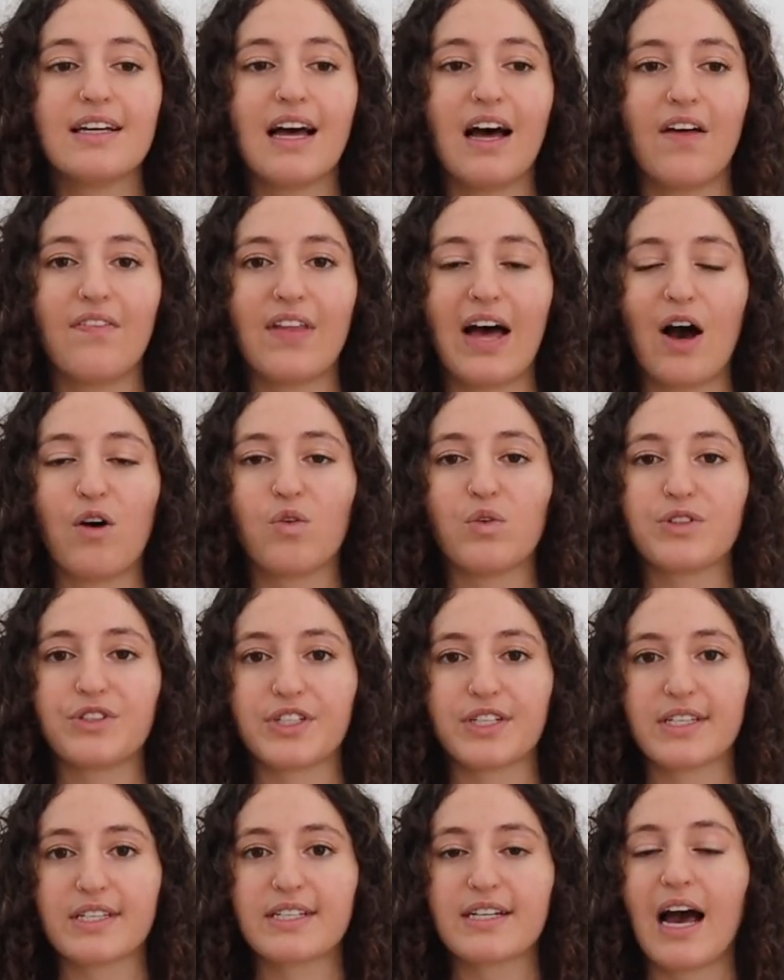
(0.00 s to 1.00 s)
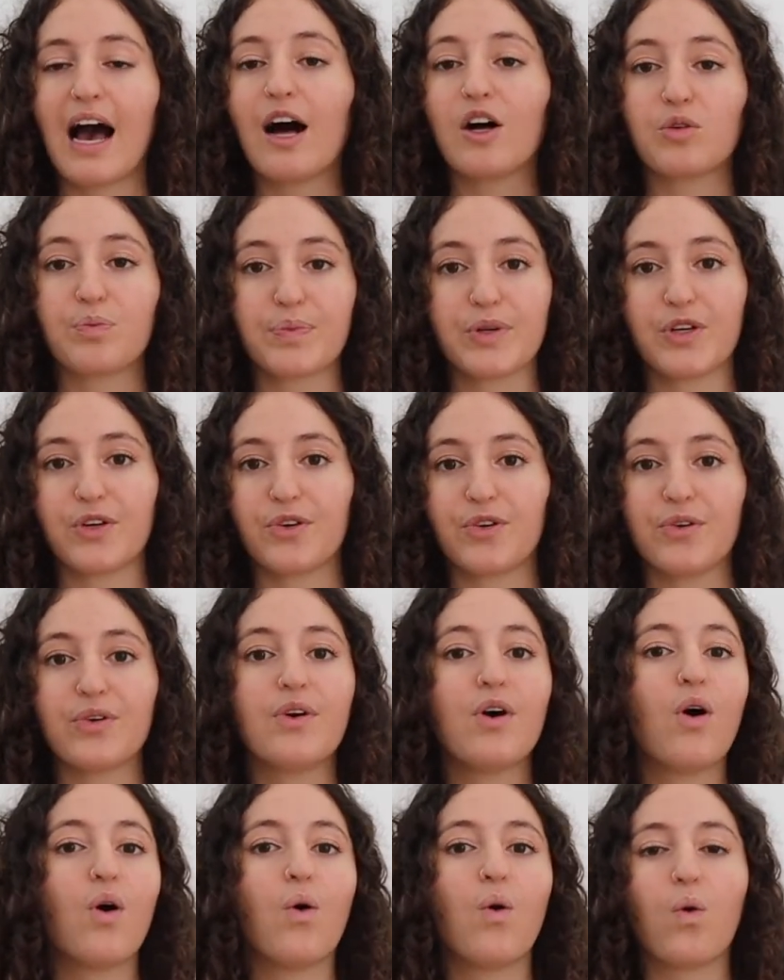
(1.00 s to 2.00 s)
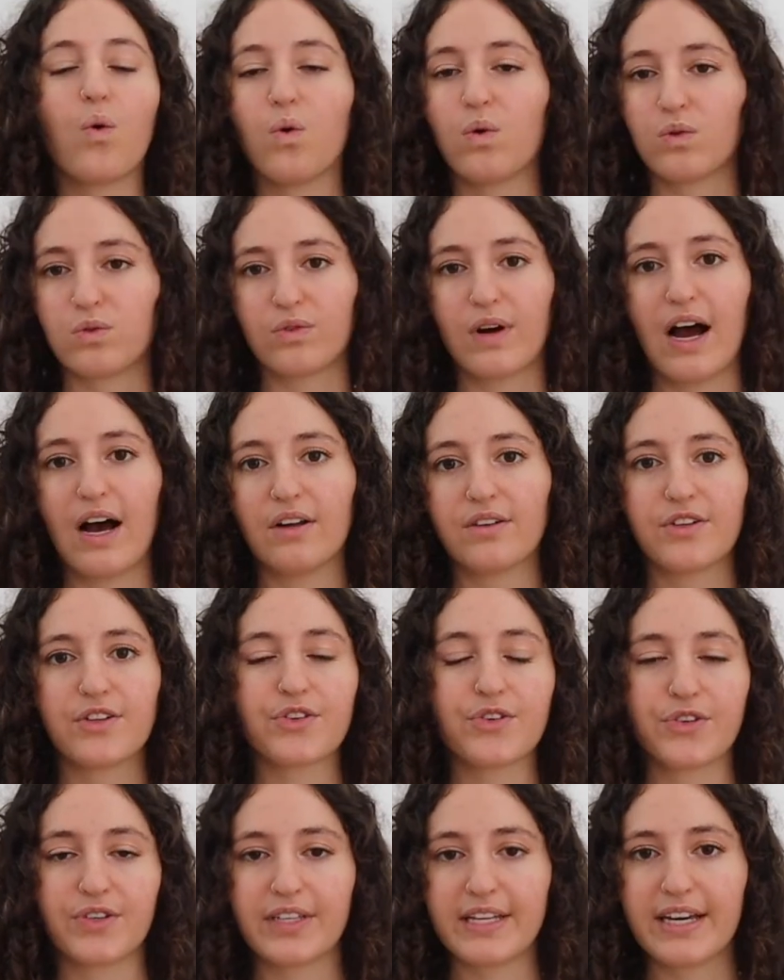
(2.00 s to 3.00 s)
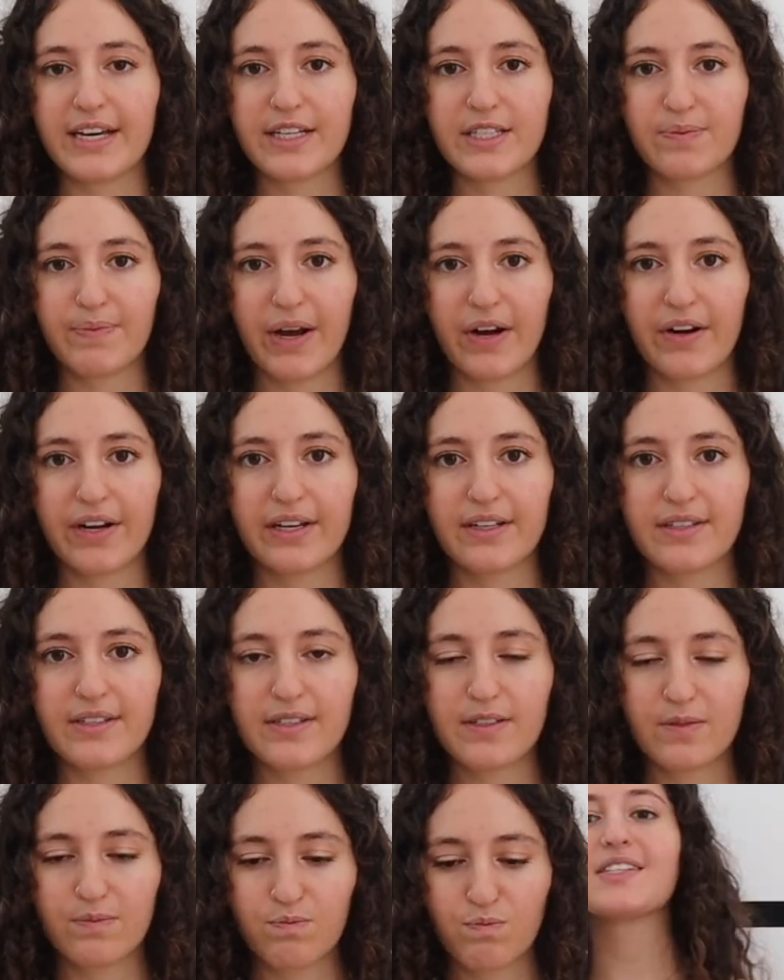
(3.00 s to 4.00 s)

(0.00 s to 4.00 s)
and that will just help you all round through the experience.